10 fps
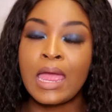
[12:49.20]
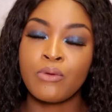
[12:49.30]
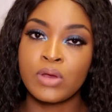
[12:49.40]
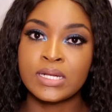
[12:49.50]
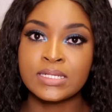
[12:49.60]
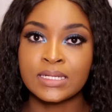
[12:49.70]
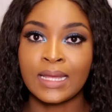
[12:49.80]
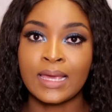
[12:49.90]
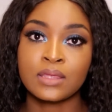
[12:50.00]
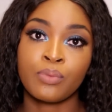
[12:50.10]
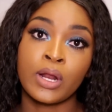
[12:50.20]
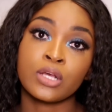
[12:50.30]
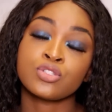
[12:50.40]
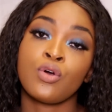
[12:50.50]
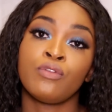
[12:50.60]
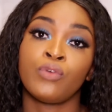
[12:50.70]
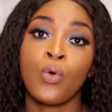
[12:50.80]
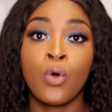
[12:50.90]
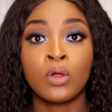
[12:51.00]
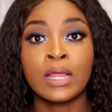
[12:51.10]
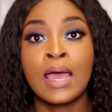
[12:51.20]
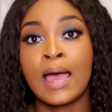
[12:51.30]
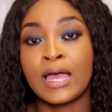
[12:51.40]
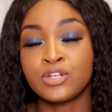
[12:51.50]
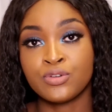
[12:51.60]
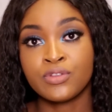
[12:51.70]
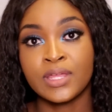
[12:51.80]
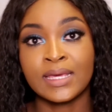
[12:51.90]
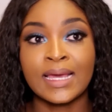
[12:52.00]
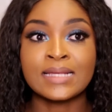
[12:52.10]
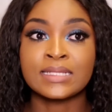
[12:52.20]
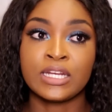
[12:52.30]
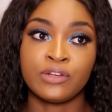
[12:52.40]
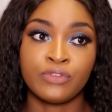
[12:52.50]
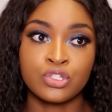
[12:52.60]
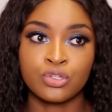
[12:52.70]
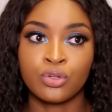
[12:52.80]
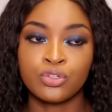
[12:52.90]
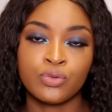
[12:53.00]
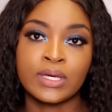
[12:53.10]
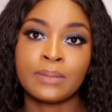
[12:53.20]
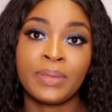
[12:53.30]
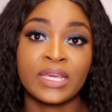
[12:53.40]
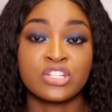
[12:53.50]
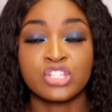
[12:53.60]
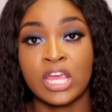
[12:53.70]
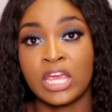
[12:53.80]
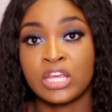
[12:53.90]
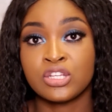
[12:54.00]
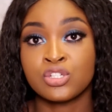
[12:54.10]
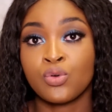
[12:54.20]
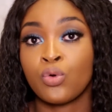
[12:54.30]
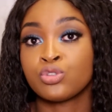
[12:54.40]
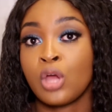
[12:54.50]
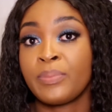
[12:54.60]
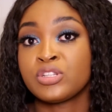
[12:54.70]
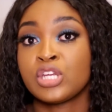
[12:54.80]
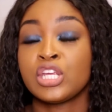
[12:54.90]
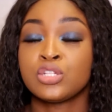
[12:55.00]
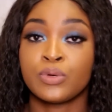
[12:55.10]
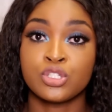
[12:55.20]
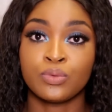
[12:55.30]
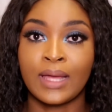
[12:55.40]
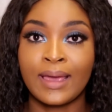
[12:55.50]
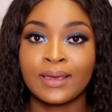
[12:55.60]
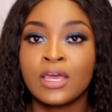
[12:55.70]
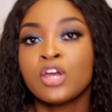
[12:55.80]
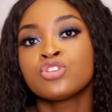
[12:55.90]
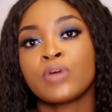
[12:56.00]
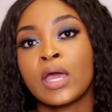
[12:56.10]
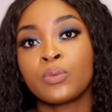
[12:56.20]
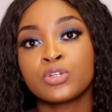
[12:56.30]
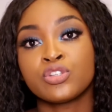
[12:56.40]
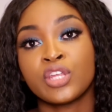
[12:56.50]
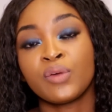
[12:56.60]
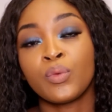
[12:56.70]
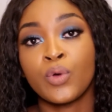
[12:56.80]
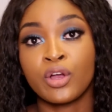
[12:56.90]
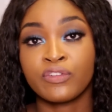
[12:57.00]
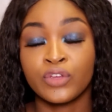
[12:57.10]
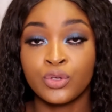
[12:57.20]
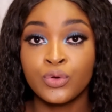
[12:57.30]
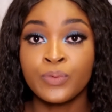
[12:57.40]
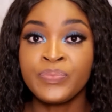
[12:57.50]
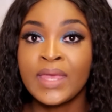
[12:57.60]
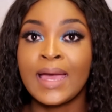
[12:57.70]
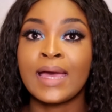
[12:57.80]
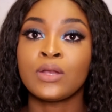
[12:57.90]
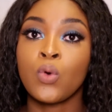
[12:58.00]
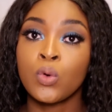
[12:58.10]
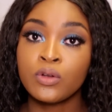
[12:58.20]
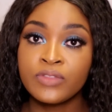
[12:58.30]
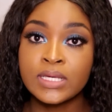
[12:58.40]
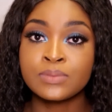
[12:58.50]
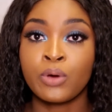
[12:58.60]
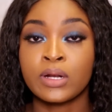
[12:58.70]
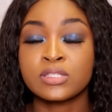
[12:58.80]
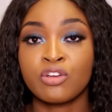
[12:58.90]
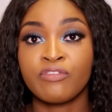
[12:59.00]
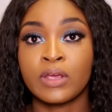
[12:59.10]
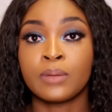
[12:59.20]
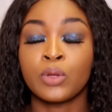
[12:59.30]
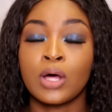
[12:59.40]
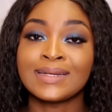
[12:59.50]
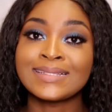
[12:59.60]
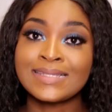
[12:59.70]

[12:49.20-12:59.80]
I really did like the products overall. I do think as an individual, you can pick and change, or chop and change what you like, try out what you think will work for you. And all of these products are available on a